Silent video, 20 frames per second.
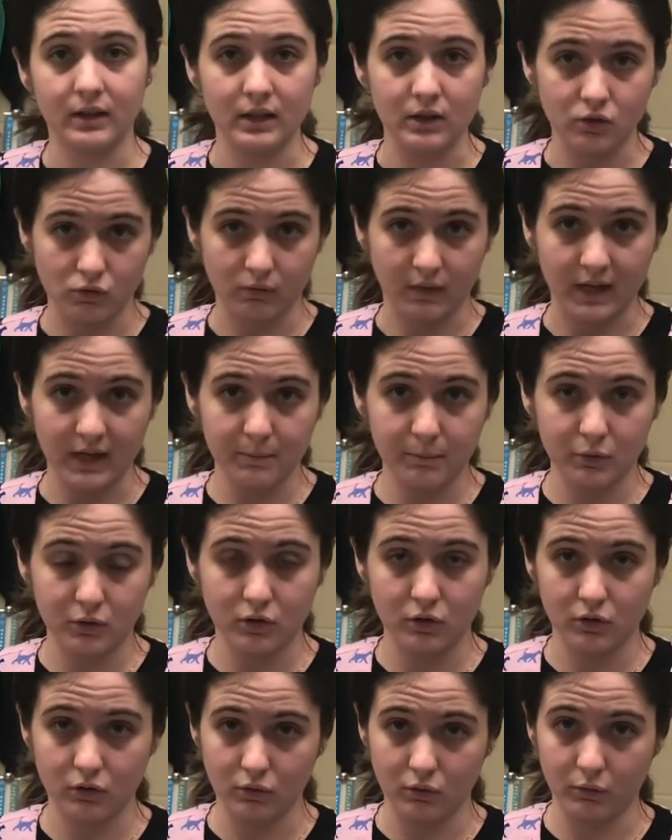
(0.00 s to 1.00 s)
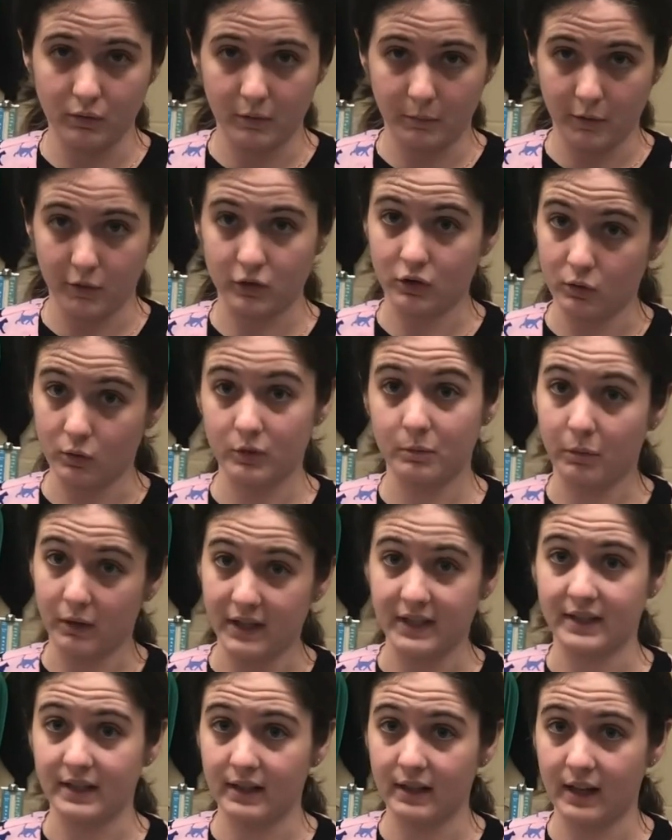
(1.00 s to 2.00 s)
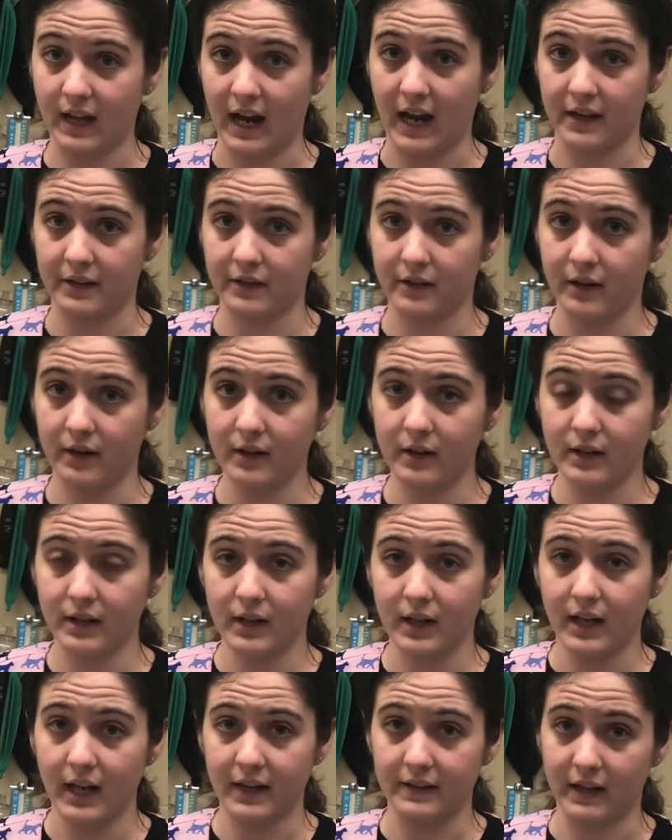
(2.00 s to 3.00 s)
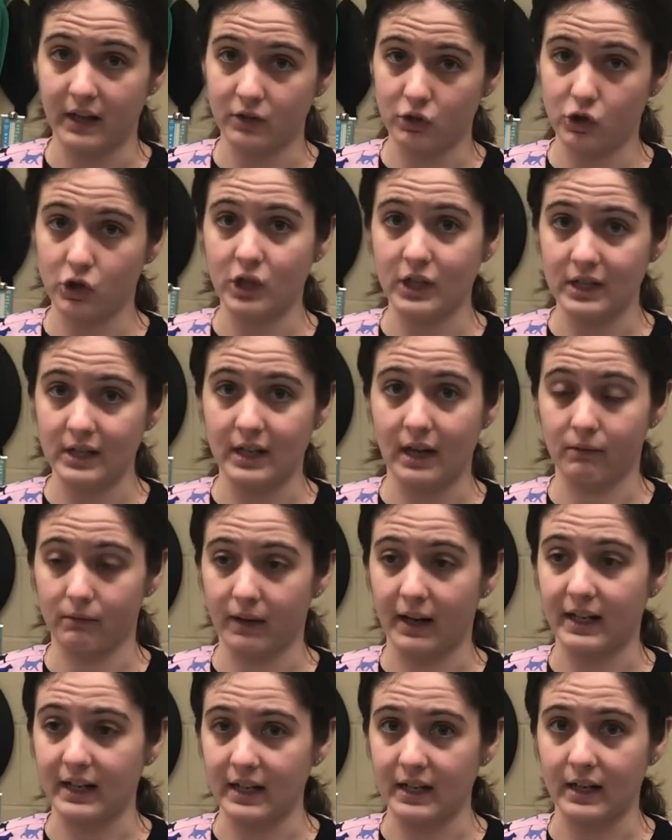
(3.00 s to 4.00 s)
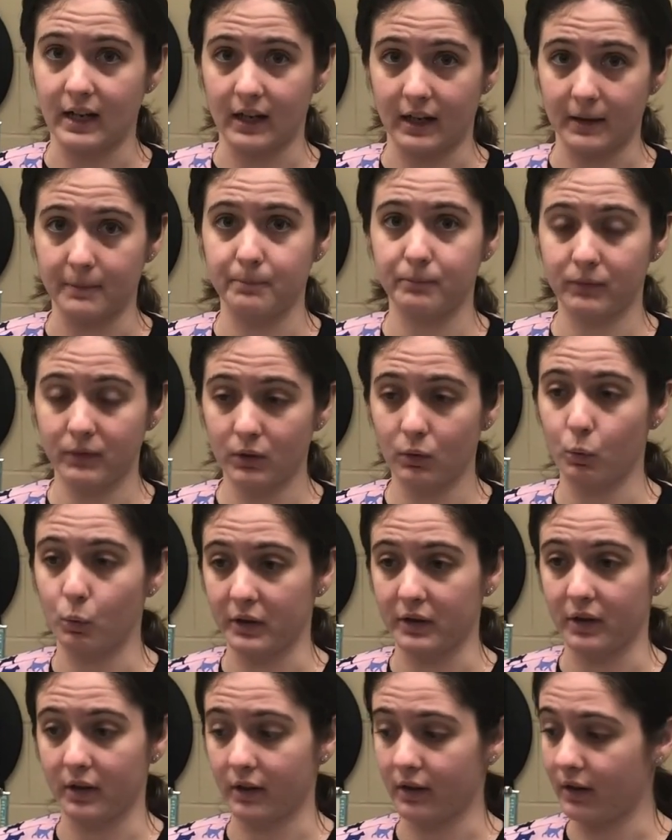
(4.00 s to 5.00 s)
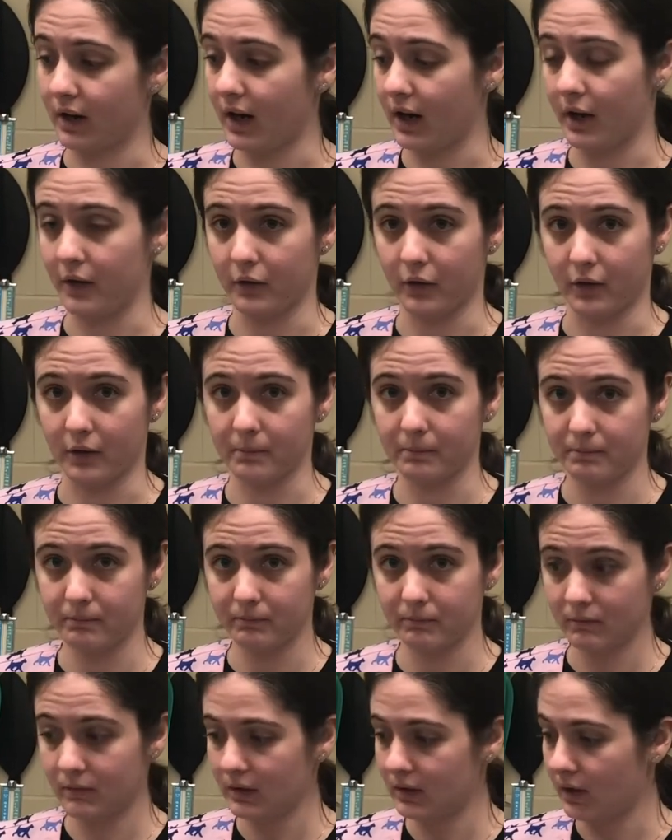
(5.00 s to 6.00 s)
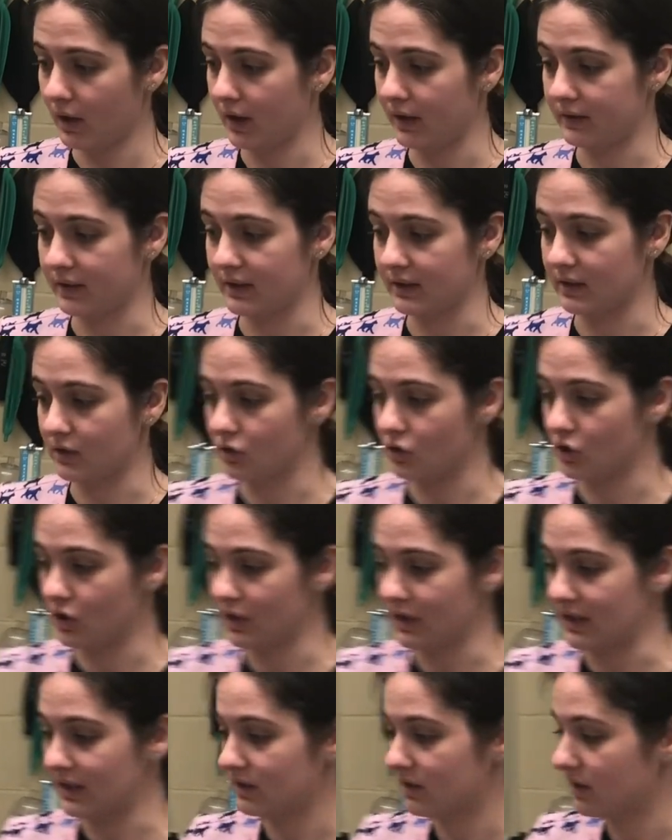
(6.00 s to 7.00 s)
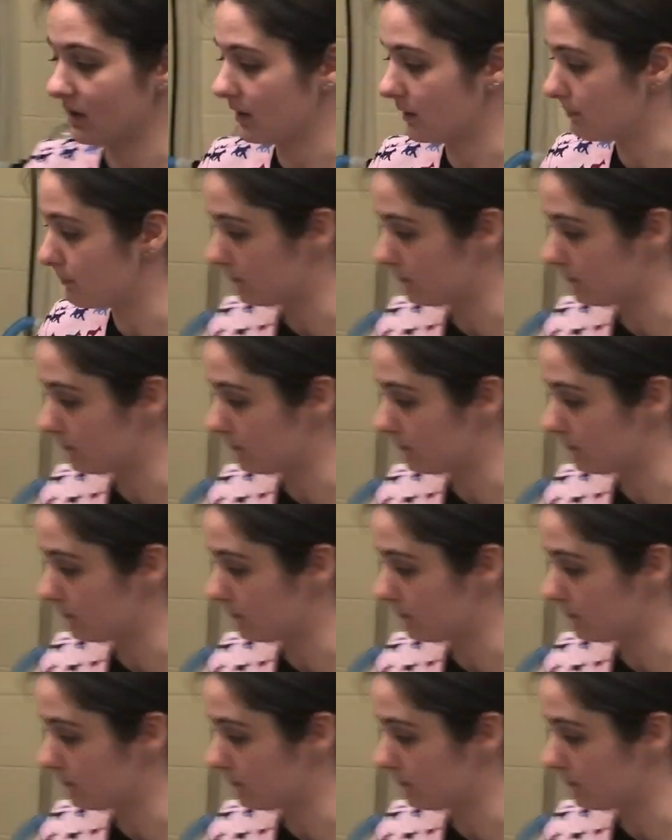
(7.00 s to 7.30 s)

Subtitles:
the drape to the person who's placing the catheter, and then she can get ready with her other things that she needs to,